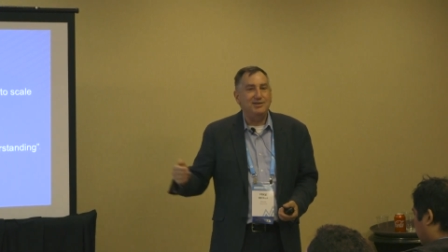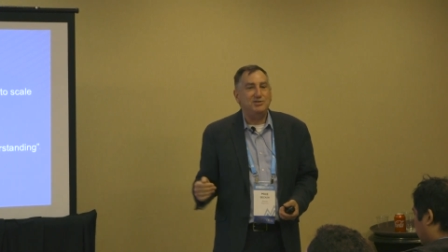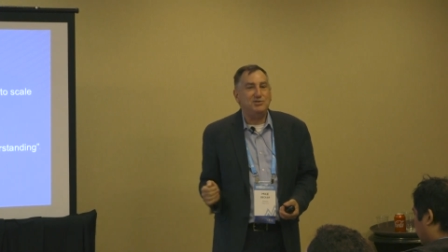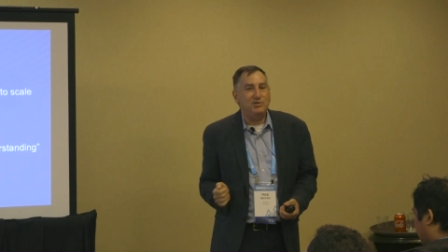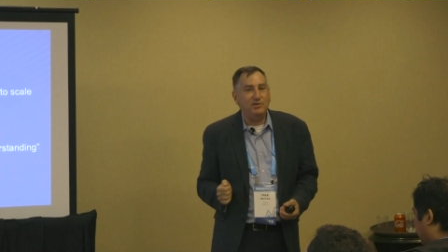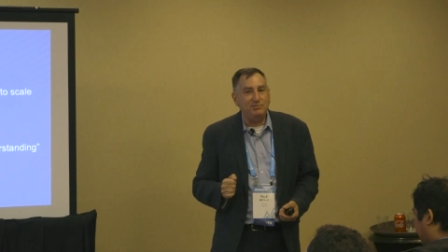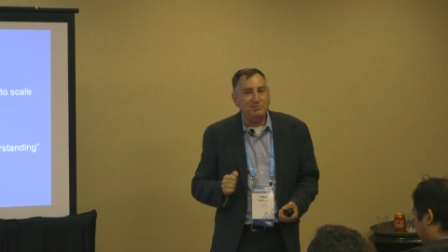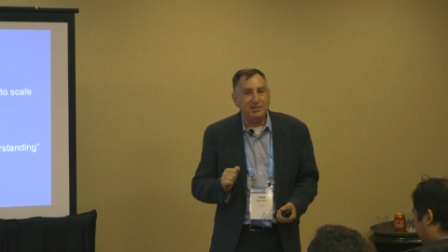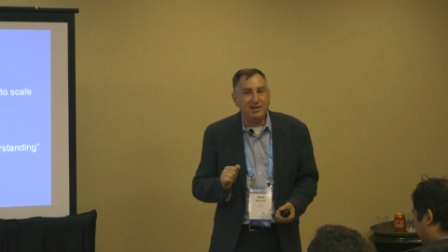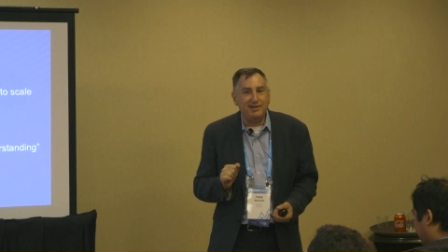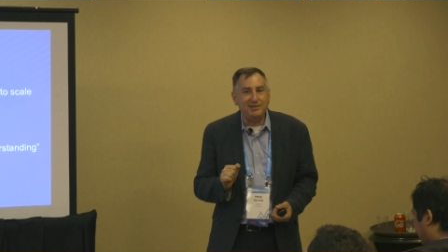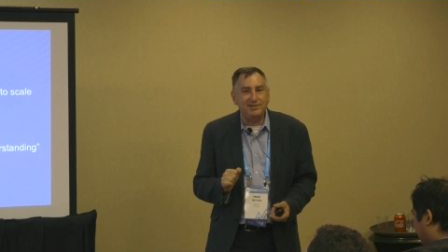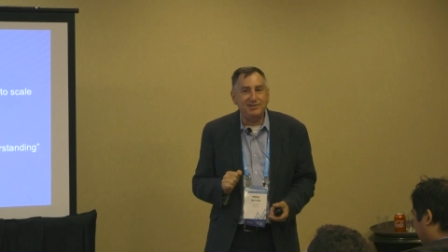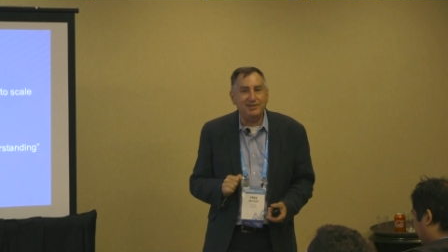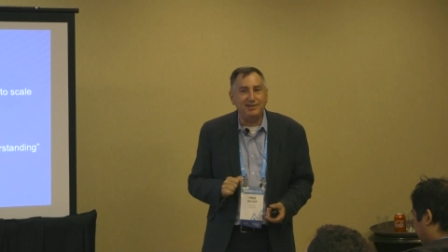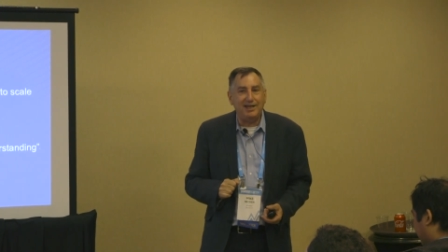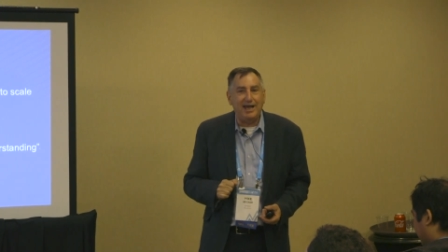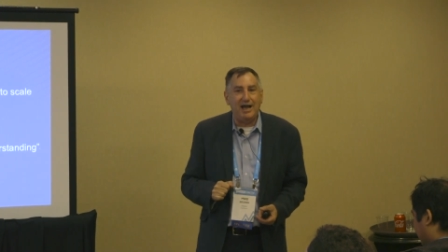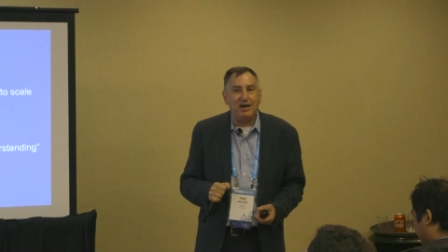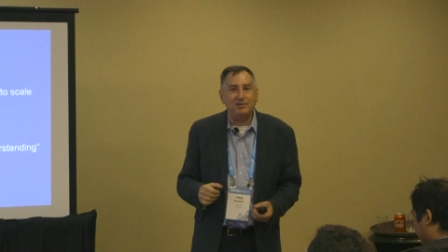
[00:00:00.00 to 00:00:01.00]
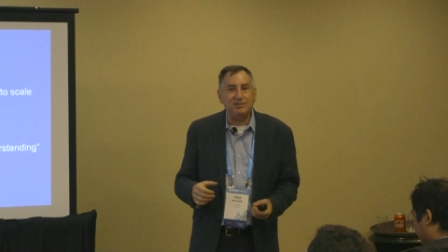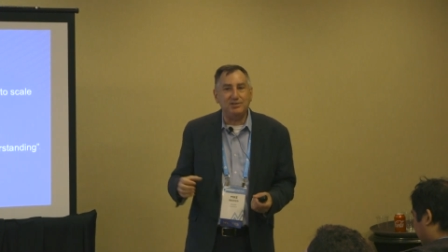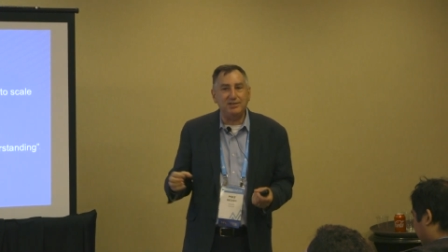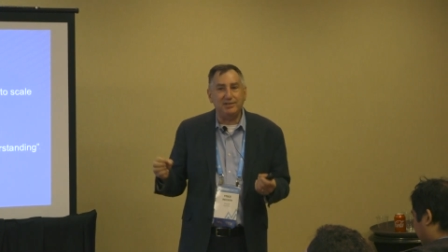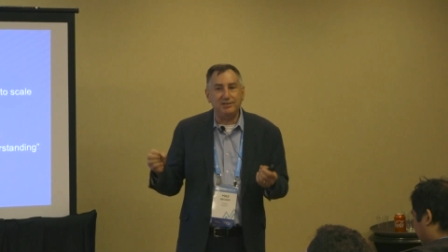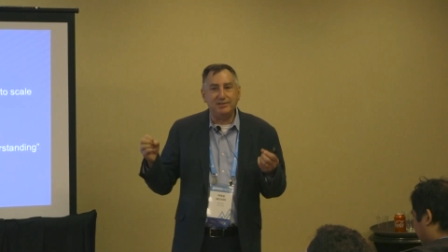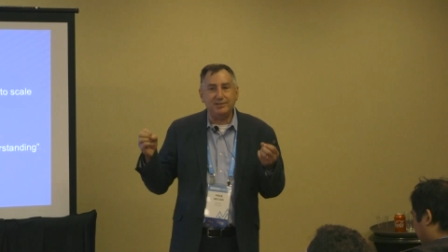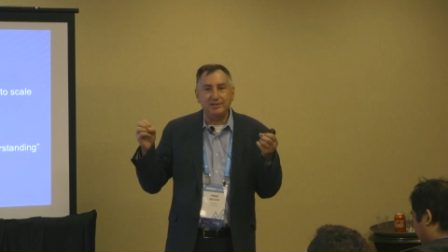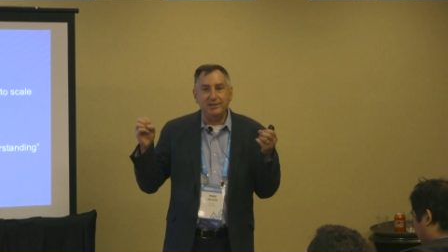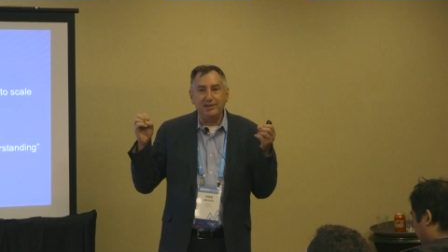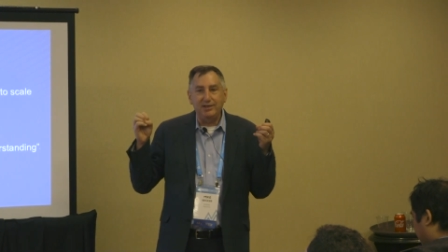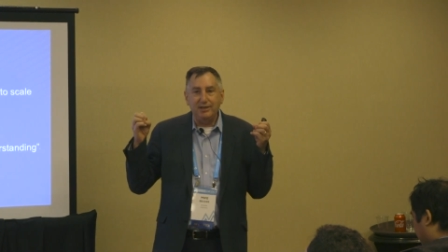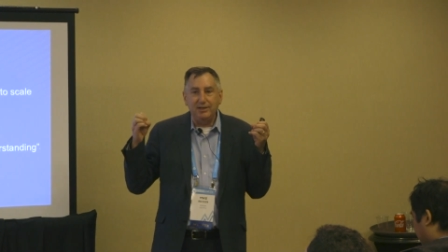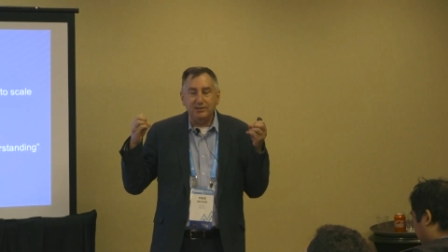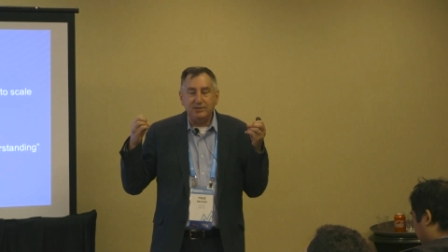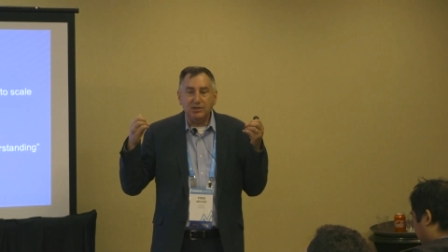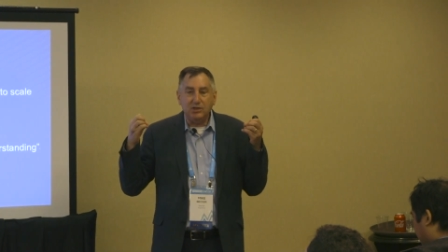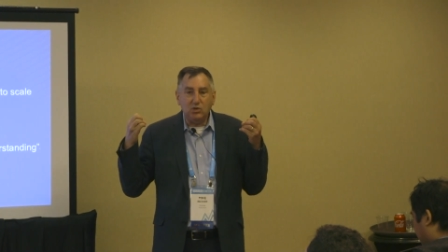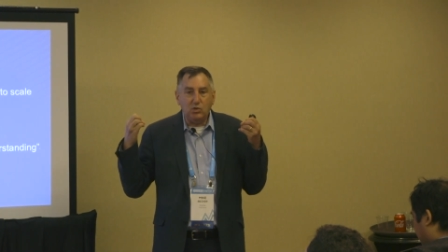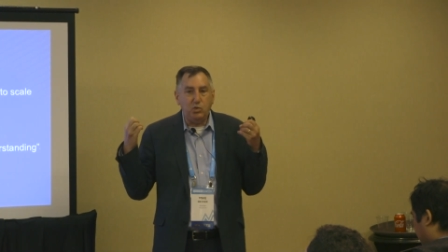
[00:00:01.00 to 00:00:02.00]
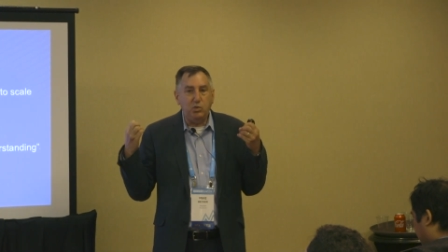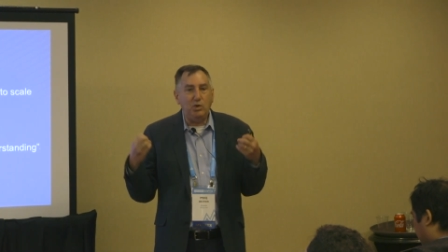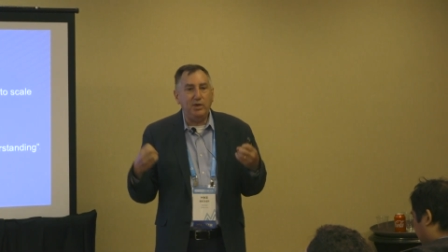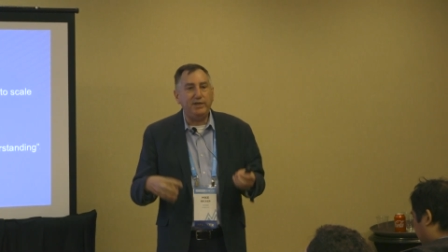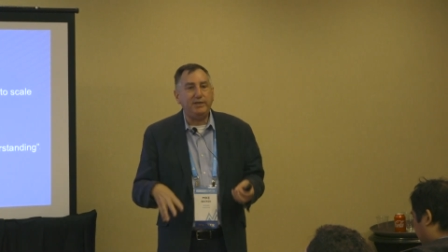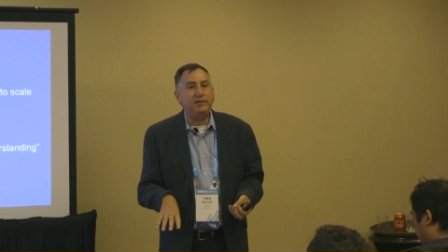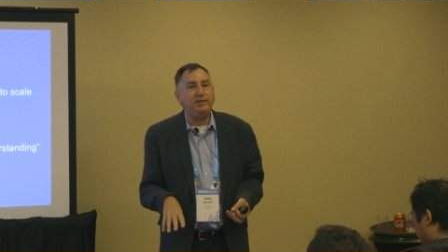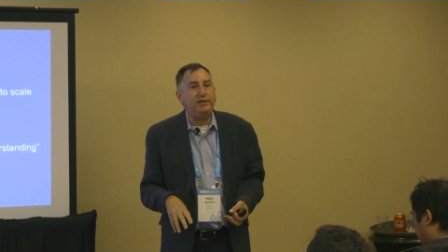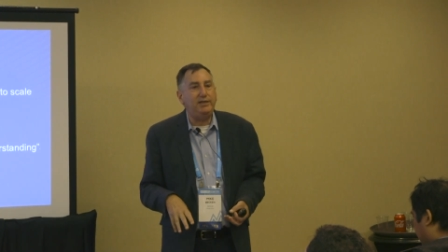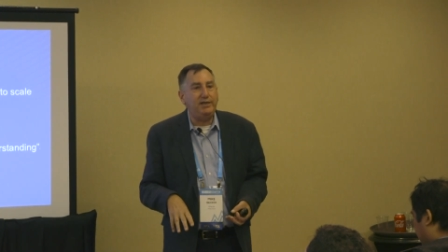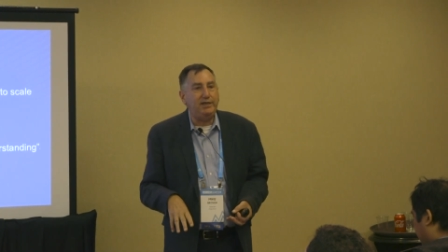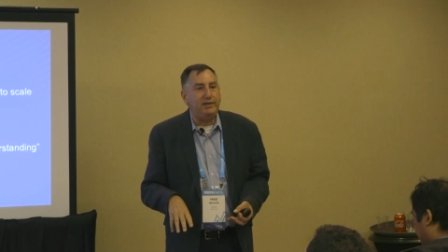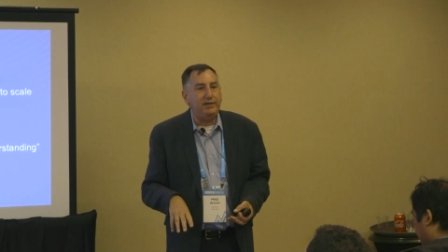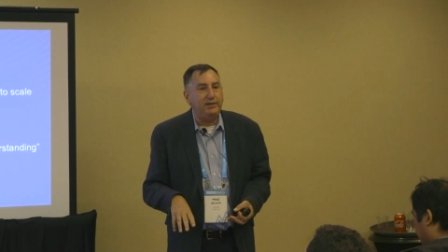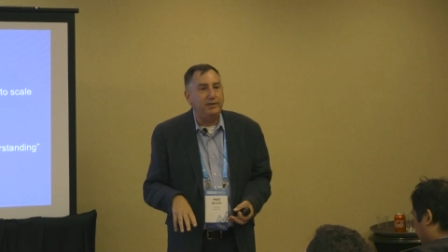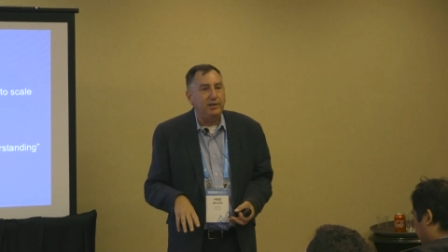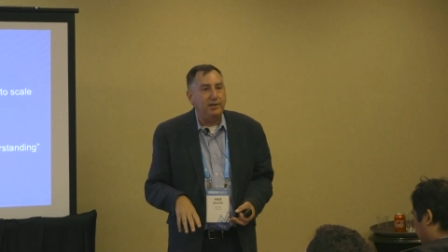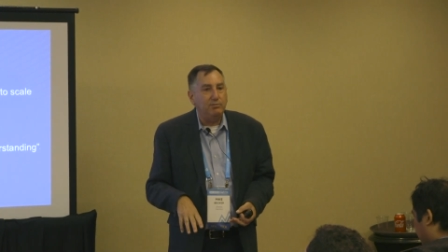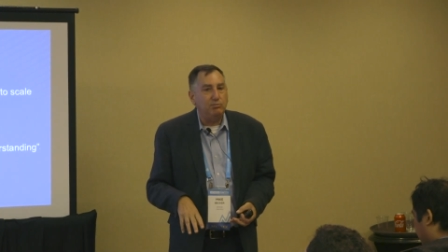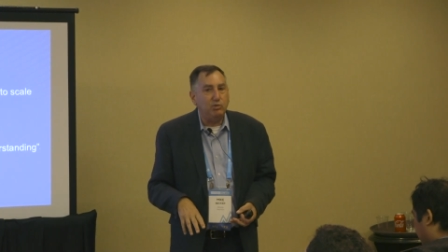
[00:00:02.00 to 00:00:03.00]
Streamsets allows us to quickly